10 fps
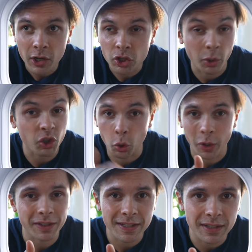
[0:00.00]
to a
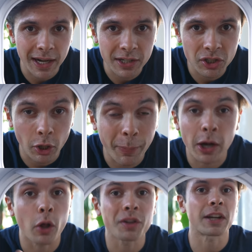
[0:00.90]
short destination, you're paying
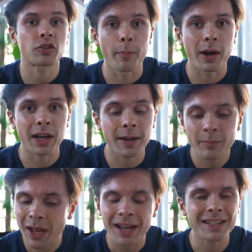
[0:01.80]
all this extra money
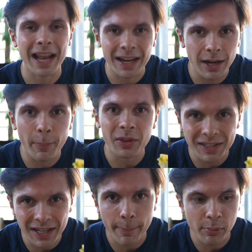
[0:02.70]
to end up at the
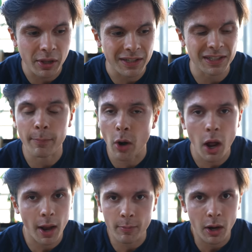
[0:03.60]
same place. Like I'm
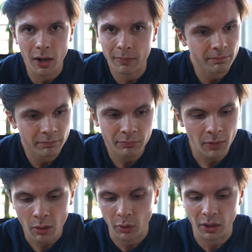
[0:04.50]
not
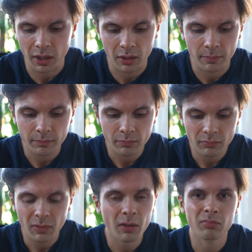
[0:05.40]
really
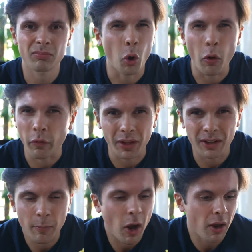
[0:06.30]
over, like
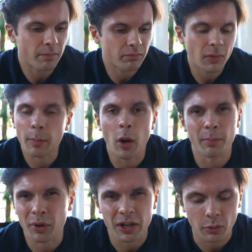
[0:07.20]
I'm not
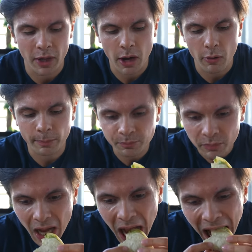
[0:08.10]
impressed right now.
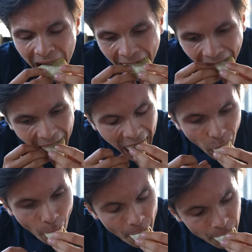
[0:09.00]
The
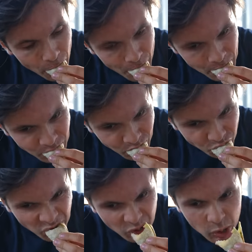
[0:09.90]
tortilla chips though